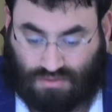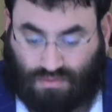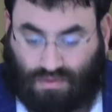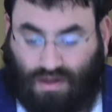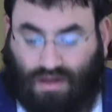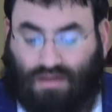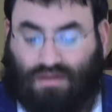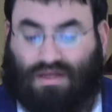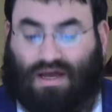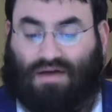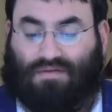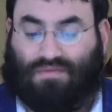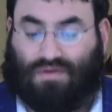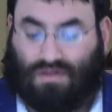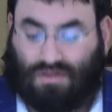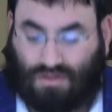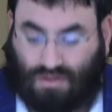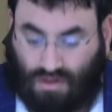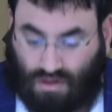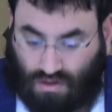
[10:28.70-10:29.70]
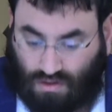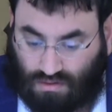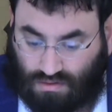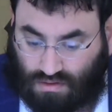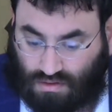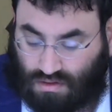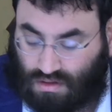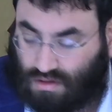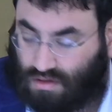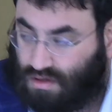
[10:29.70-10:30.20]
davening is
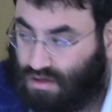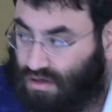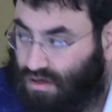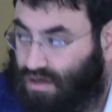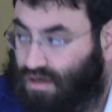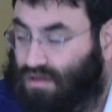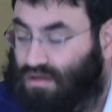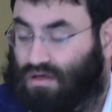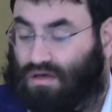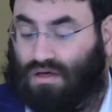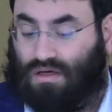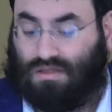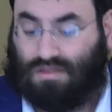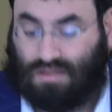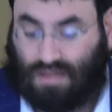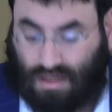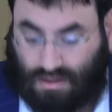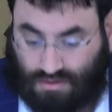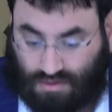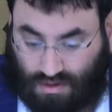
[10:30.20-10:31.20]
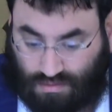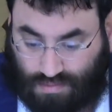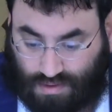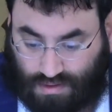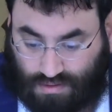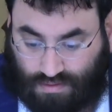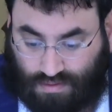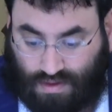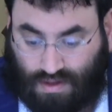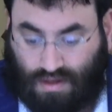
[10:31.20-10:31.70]
called the oilas
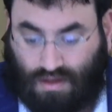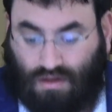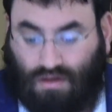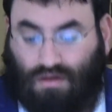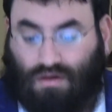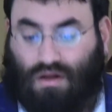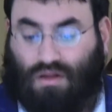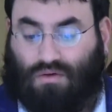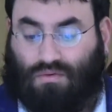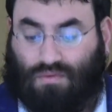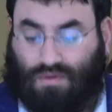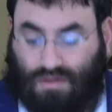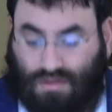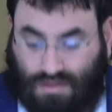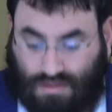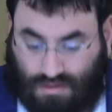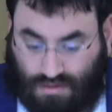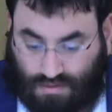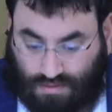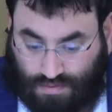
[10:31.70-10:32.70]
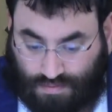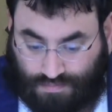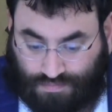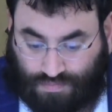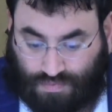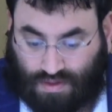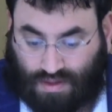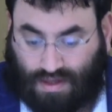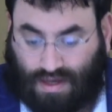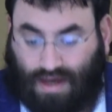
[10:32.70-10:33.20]
hatamid. In other words,
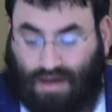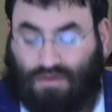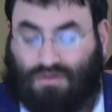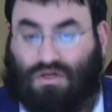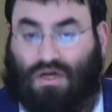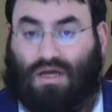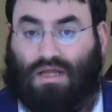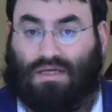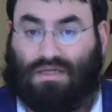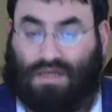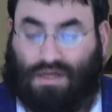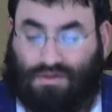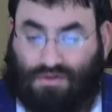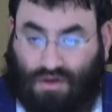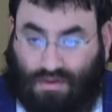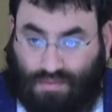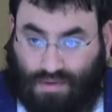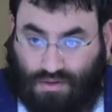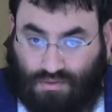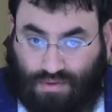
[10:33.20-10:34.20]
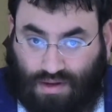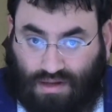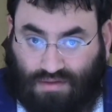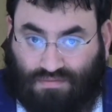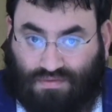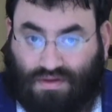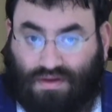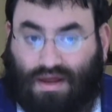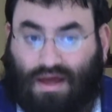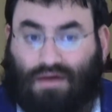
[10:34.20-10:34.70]
how is oilas hatamid
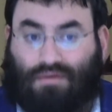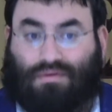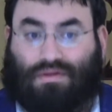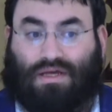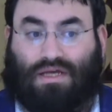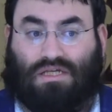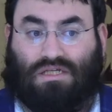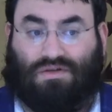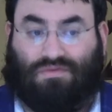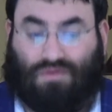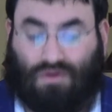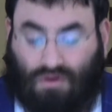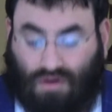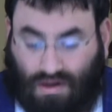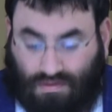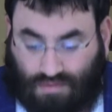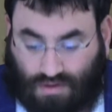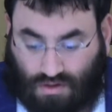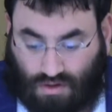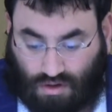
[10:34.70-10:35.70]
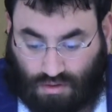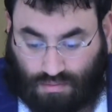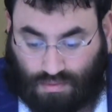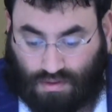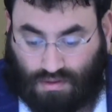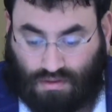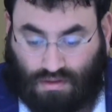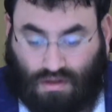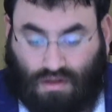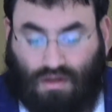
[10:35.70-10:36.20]
relevant nowadays if we don't have a
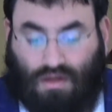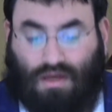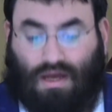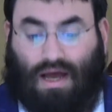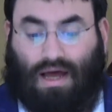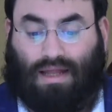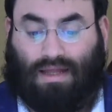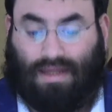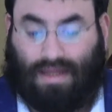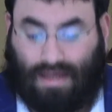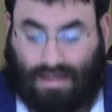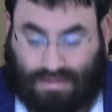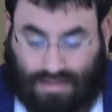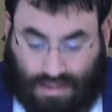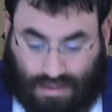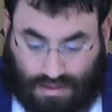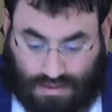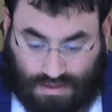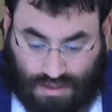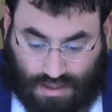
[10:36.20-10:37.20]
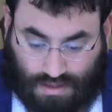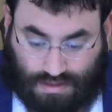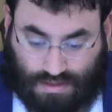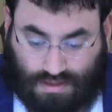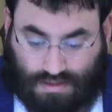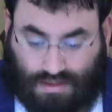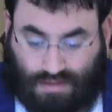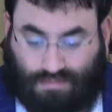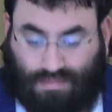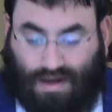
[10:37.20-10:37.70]
carbon? Aliyas and
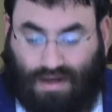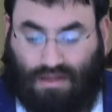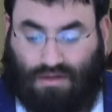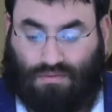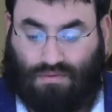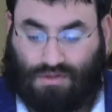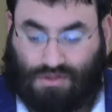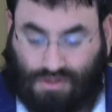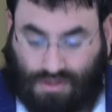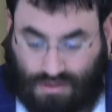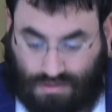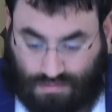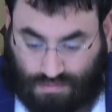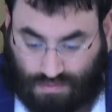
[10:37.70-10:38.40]
etzetzis l'mayla, which is